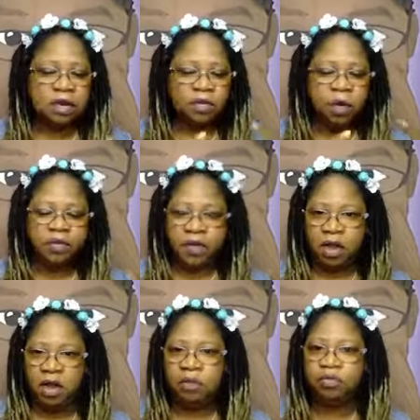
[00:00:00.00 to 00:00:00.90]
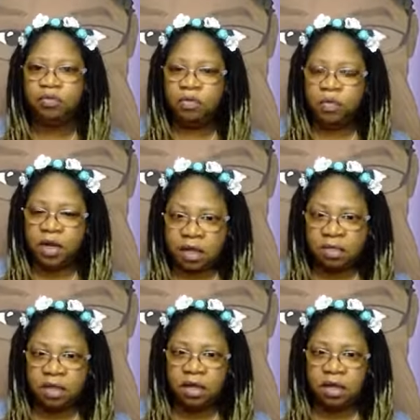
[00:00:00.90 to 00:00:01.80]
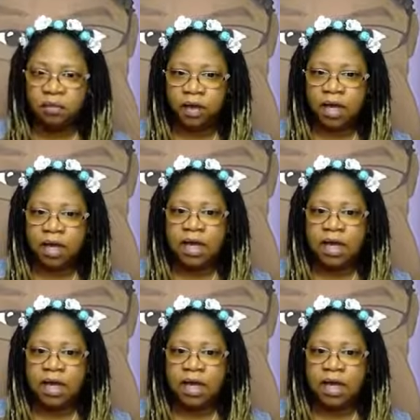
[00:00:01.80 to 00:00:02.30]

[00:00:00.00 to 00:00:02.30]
what they're going through and what they're dealing with,